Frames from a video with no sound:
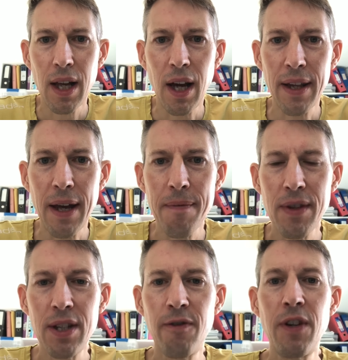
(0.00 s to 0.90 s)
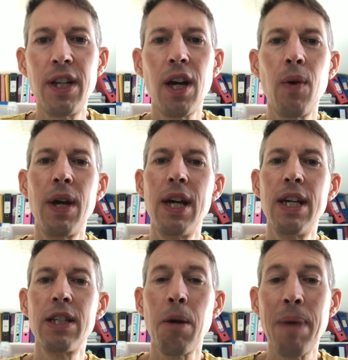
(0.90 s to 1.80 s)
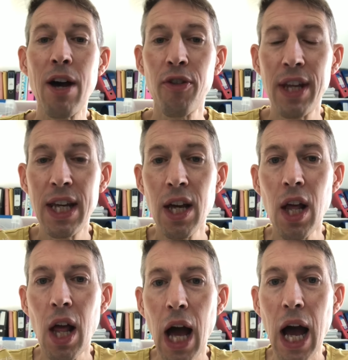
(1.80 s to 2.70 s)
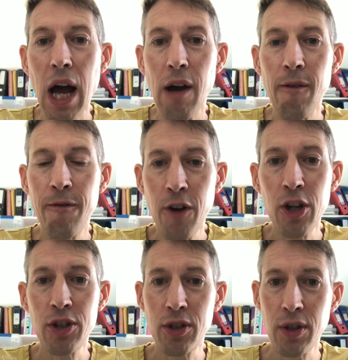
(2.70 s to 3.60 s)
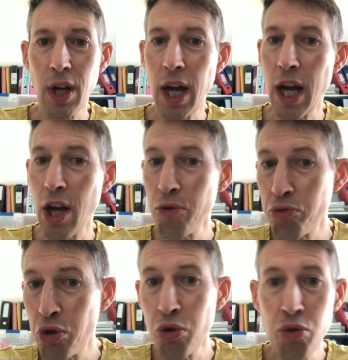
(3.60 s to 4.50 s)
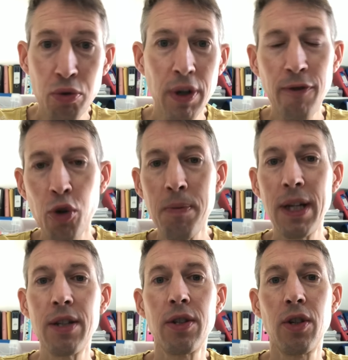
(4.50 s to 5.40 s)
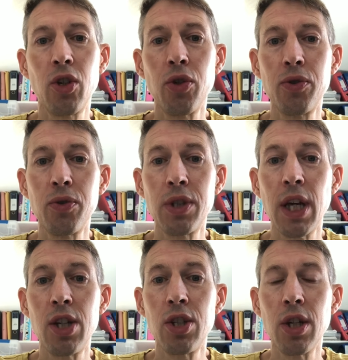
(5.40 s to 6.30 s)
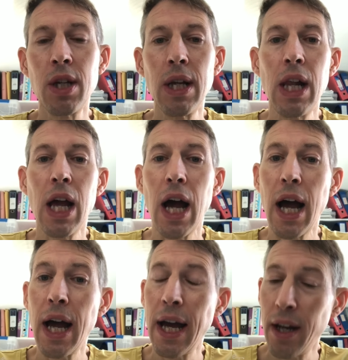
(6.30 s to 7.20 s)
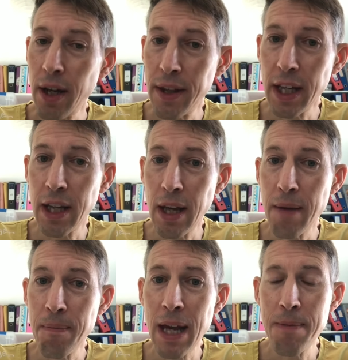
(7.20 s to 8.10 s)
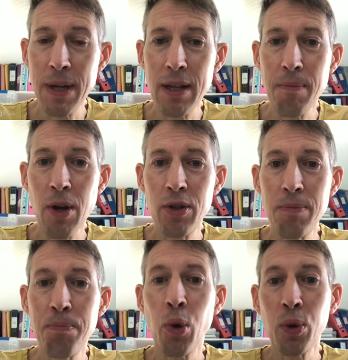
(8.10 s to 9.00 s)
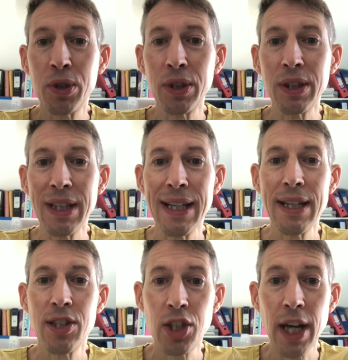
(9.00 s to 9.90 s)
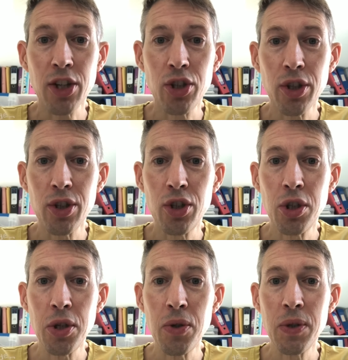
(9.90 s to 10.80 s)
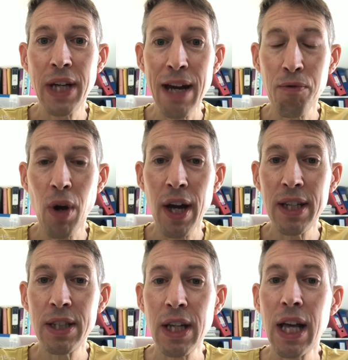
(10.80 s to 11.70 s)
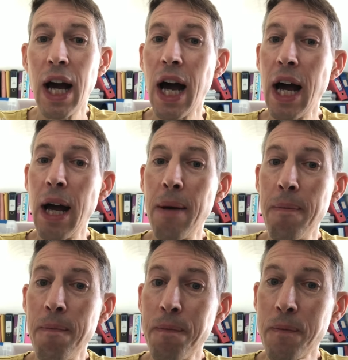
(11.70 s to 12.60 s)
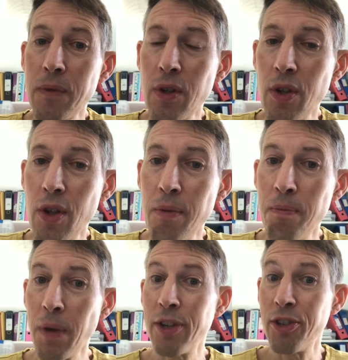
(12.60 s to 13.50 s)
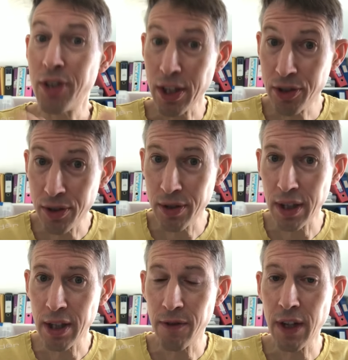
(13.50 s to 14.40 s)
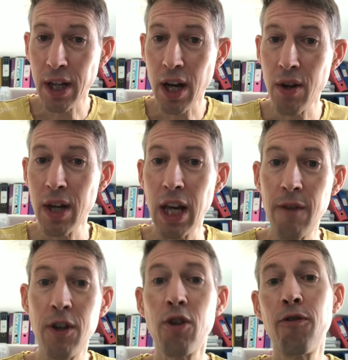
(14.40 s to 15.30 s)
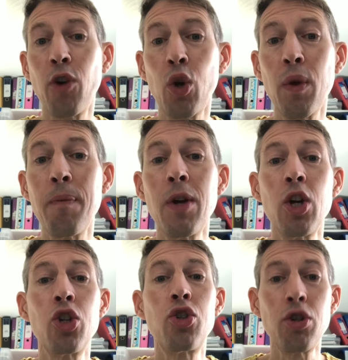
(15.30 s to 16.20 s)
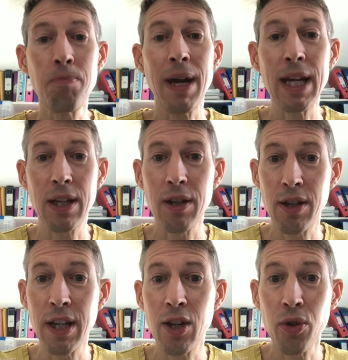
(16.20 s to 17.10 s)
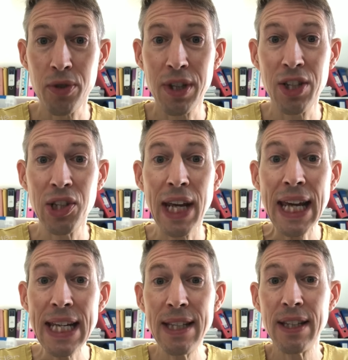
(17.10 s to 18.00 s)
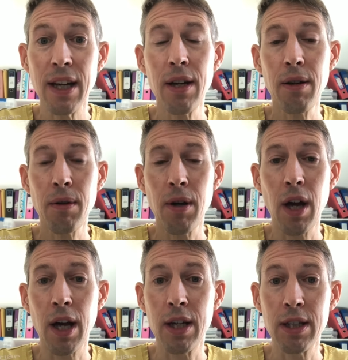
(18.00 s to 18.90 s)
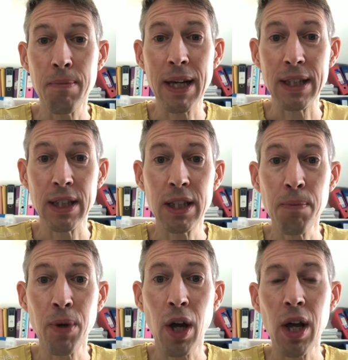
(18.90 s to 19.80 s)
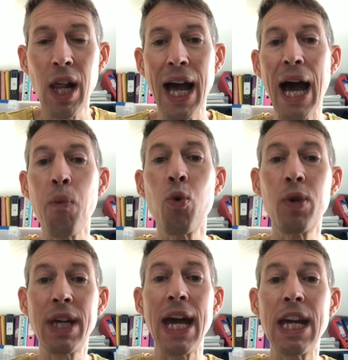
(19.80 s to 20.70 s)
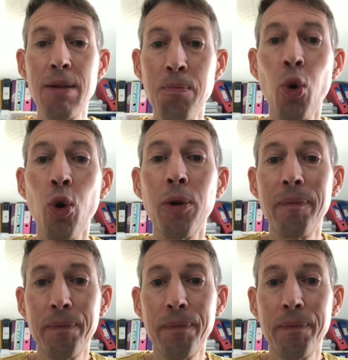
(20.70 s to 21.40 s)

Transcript: Hi there, this video is about the first 2, 3, 4 minutes of the consultation, and I think it may be the most important section to get right. My suggestions in this video, if you can follow them, should make the consultation easier because it makes it simpler and will gain more.